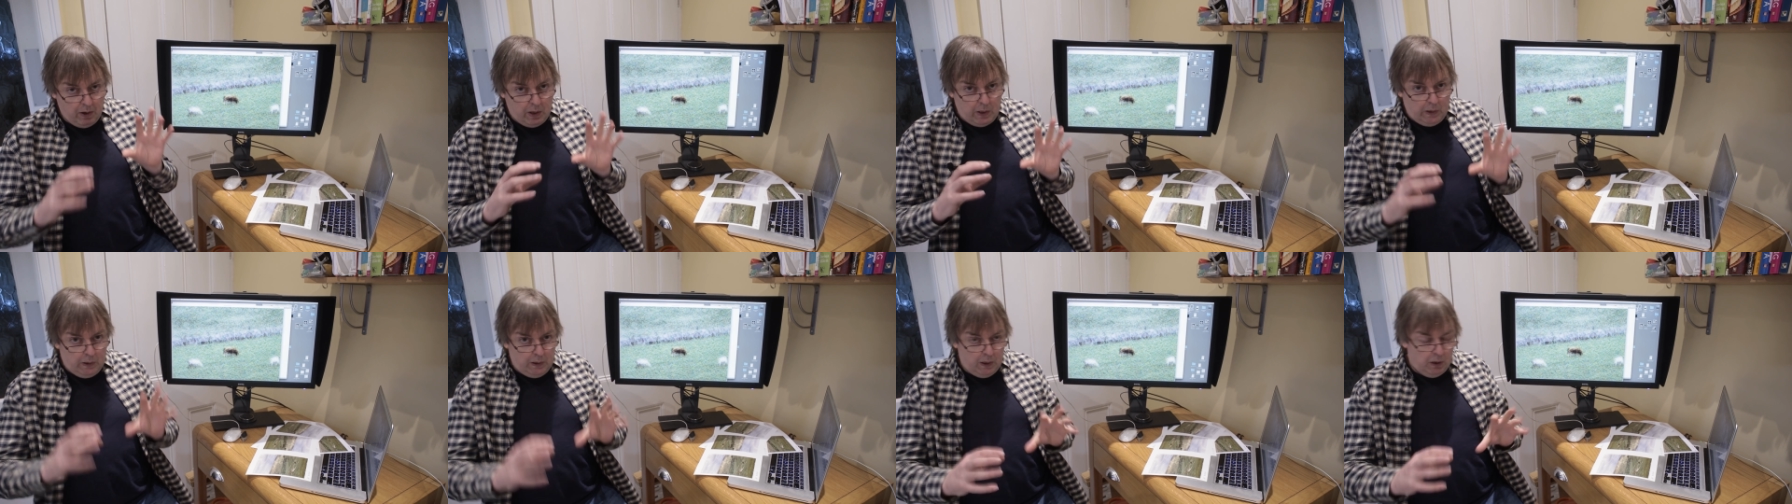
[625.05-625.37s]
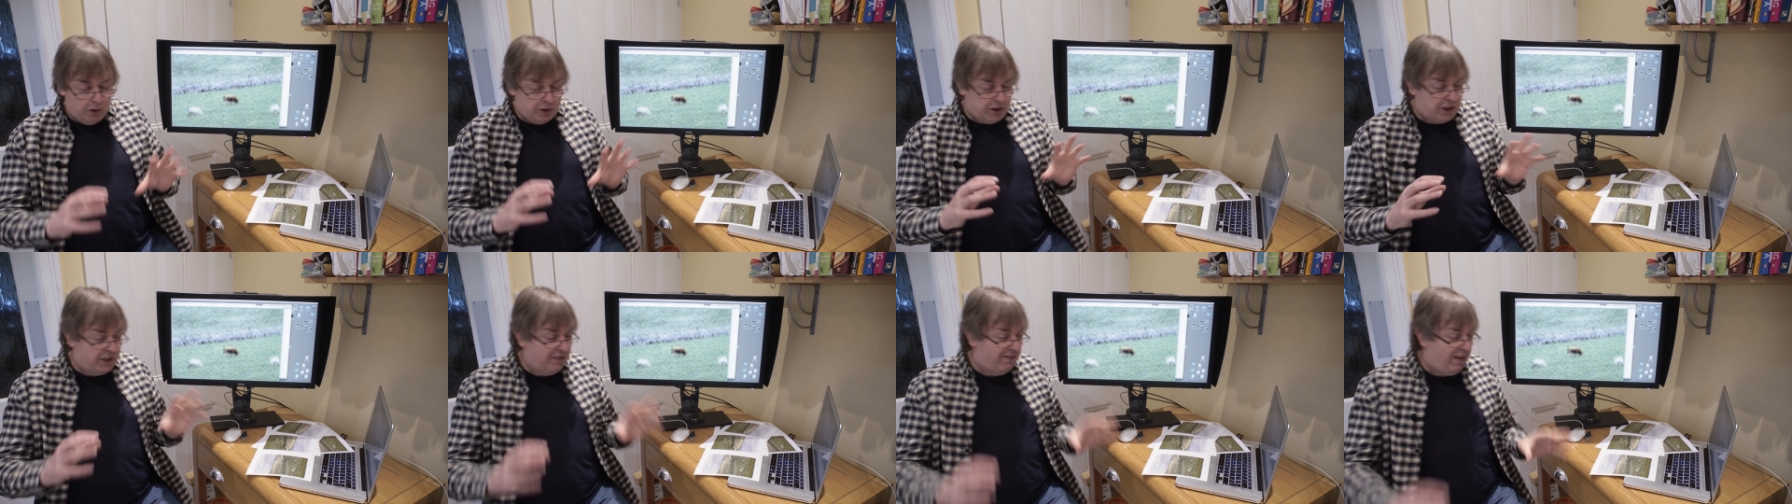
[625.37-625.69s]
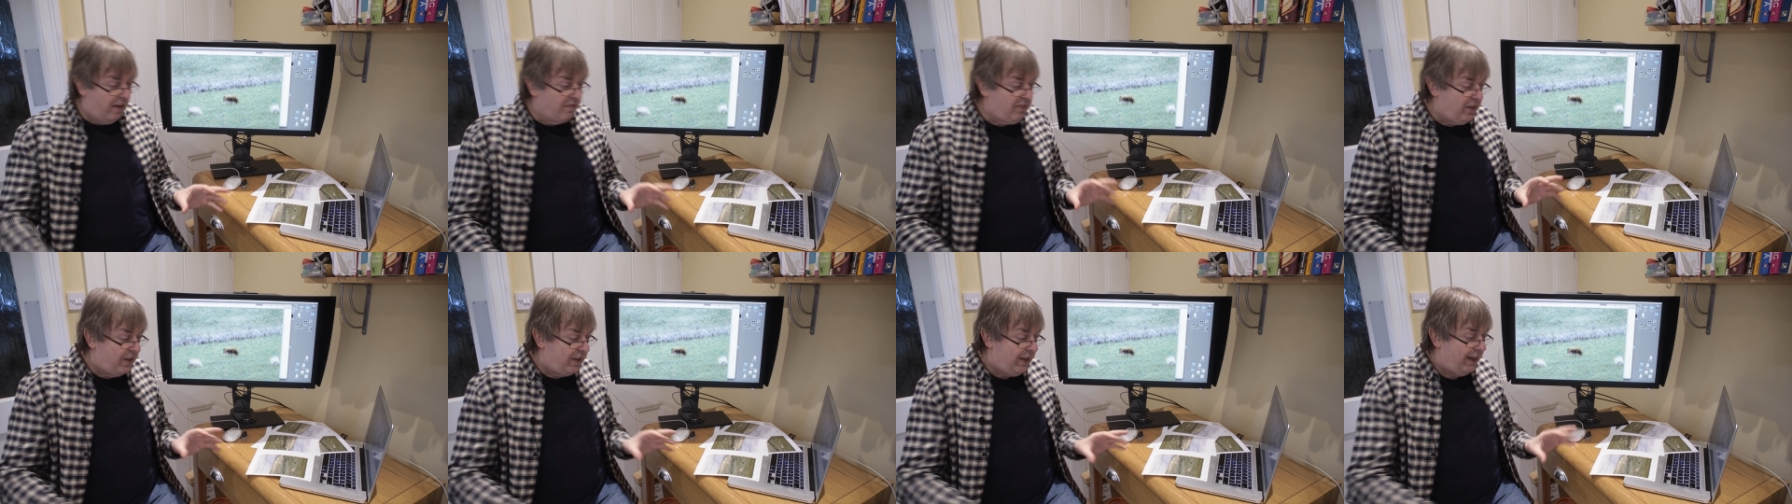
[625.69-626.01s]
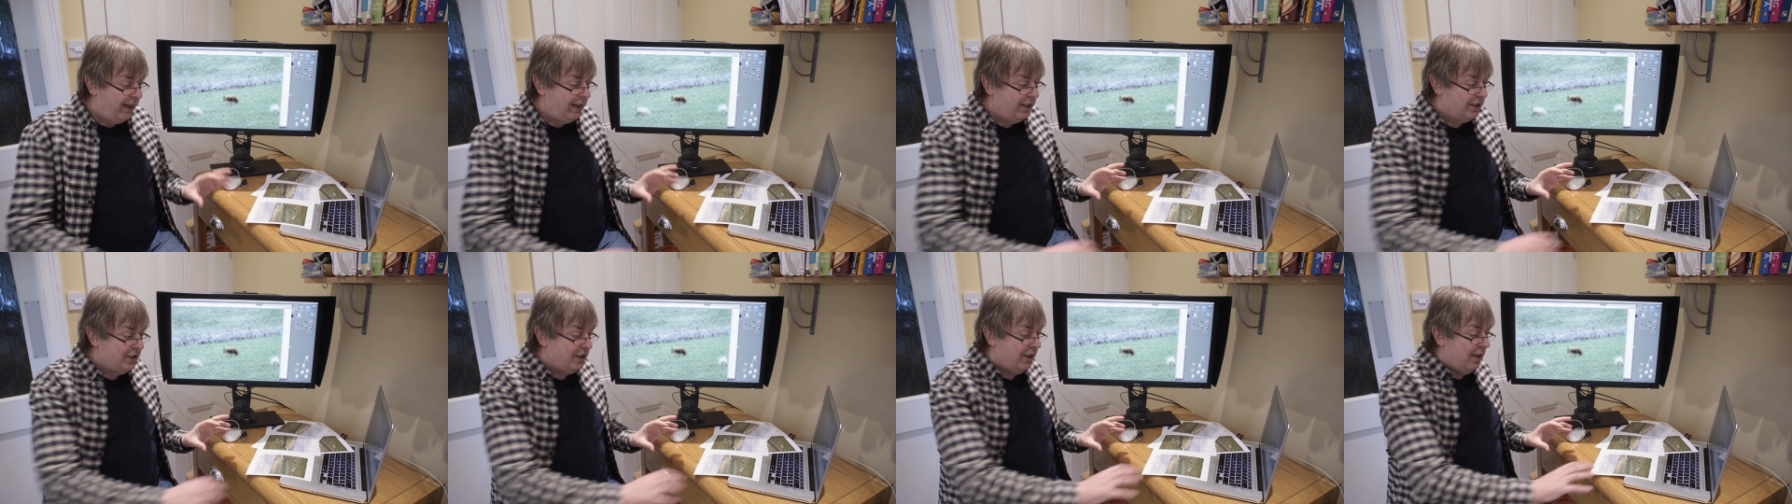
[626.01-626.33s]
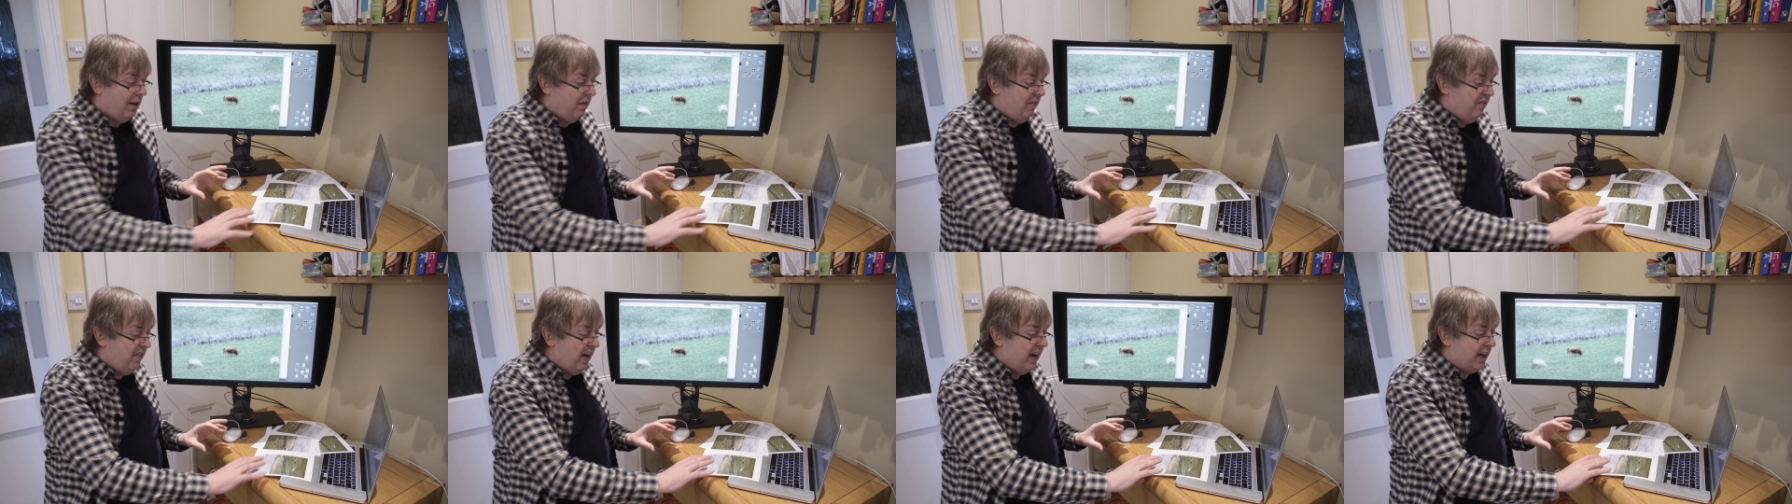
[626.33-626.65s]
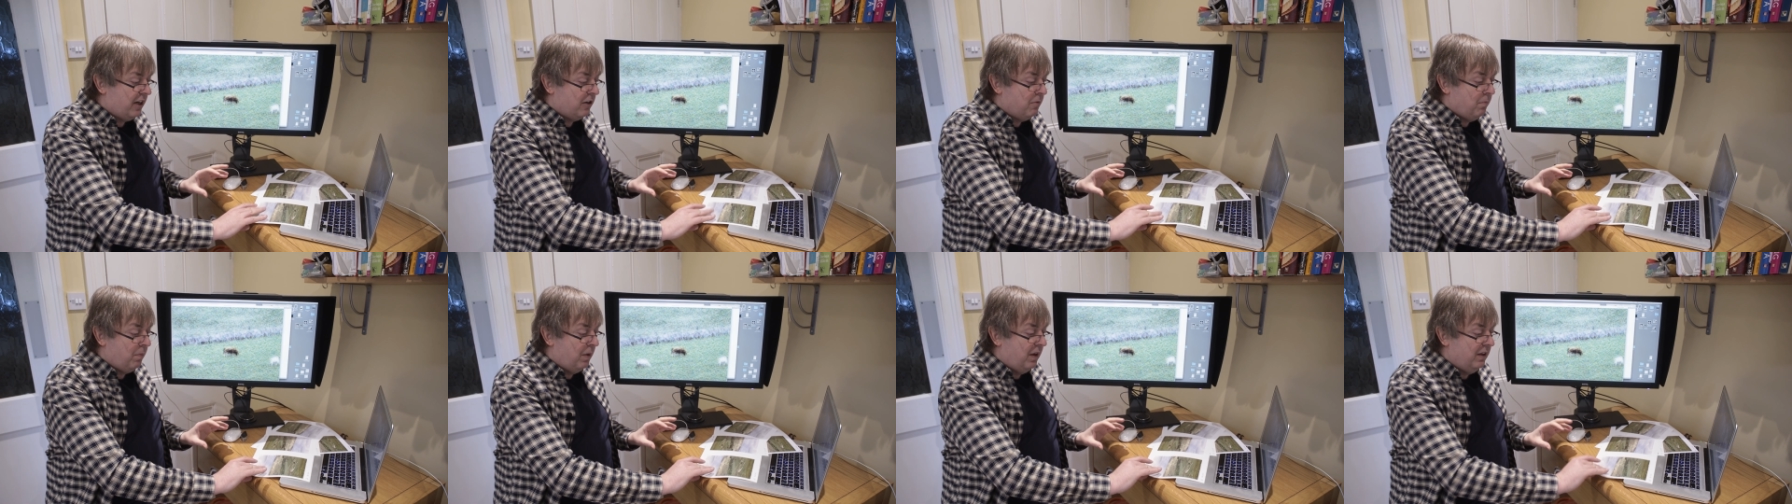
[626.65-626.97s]
are lots of other things that
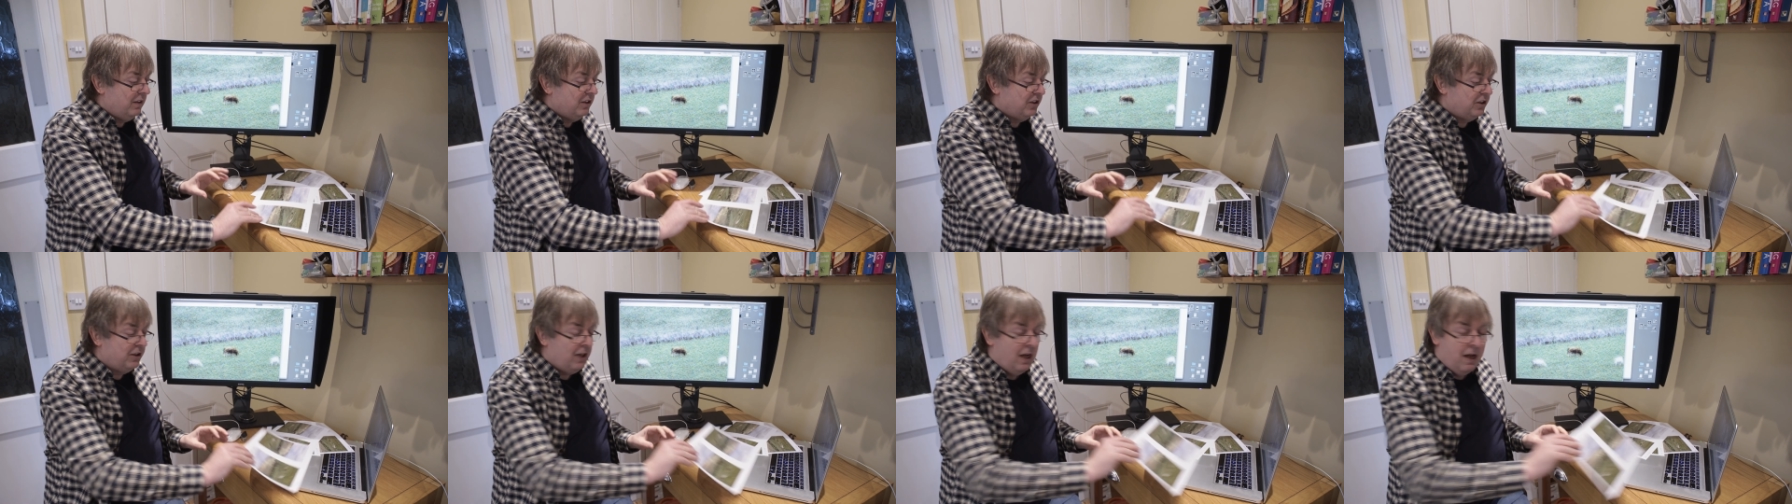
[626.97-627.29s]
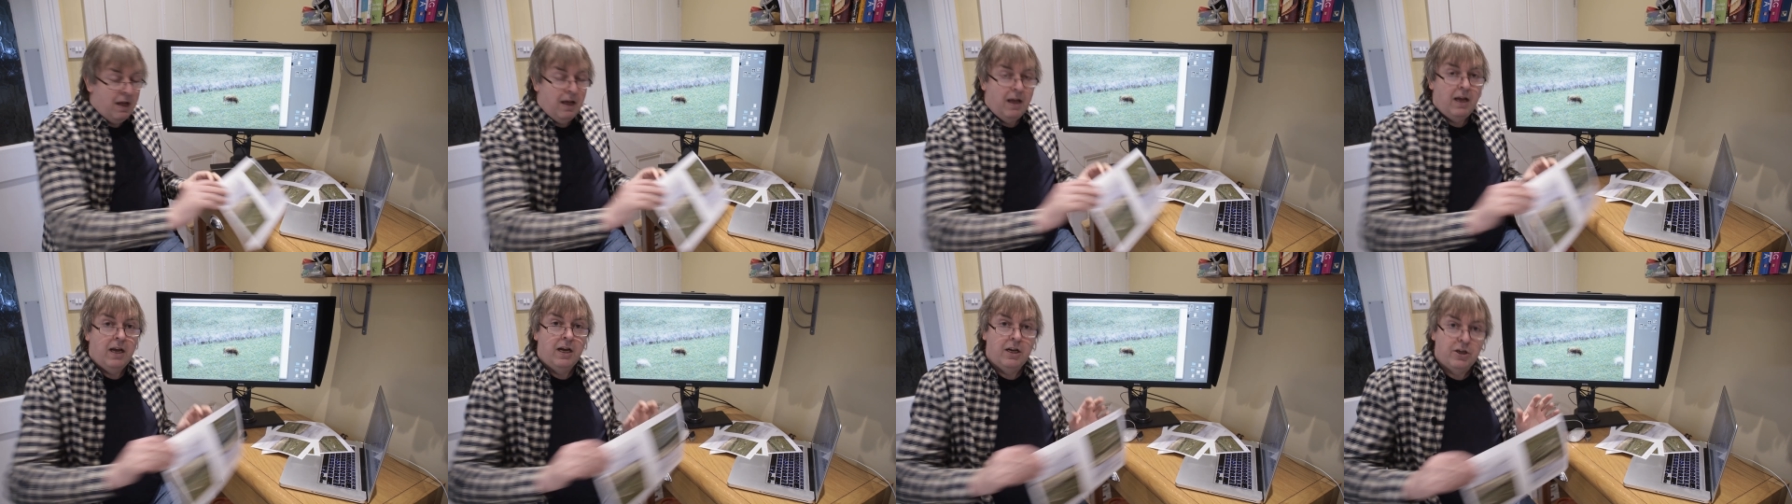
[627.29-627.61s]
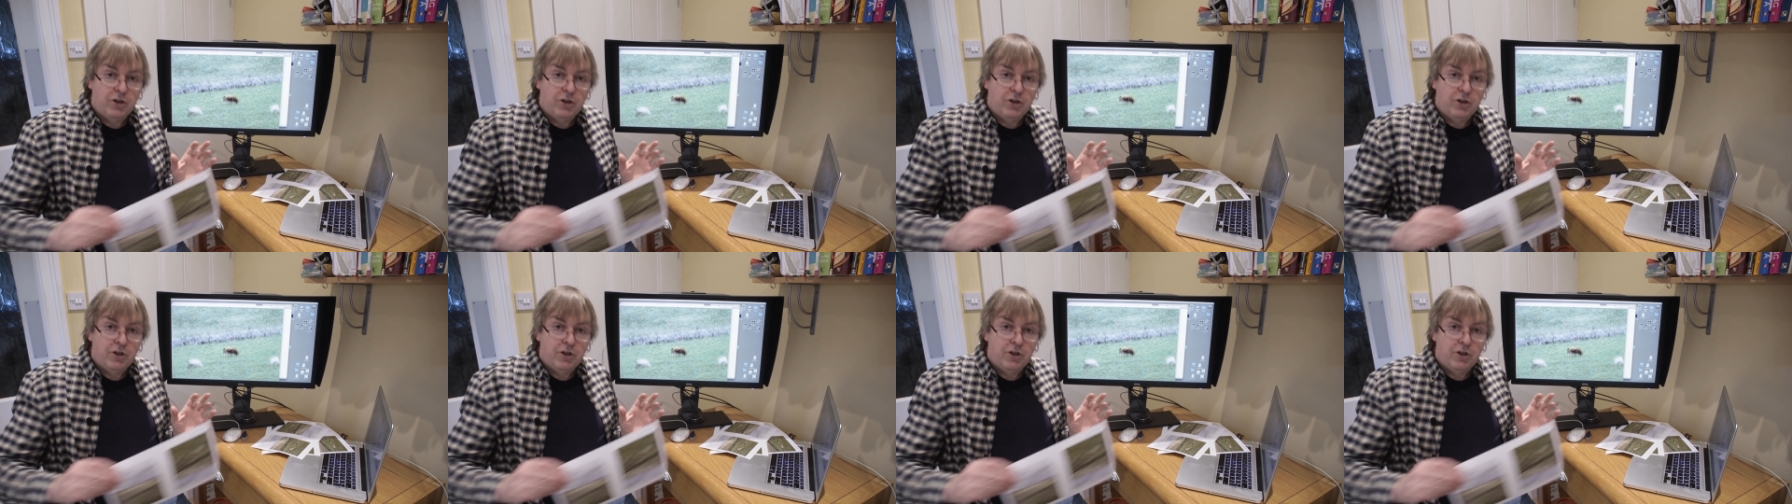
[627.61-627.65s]
affect prints.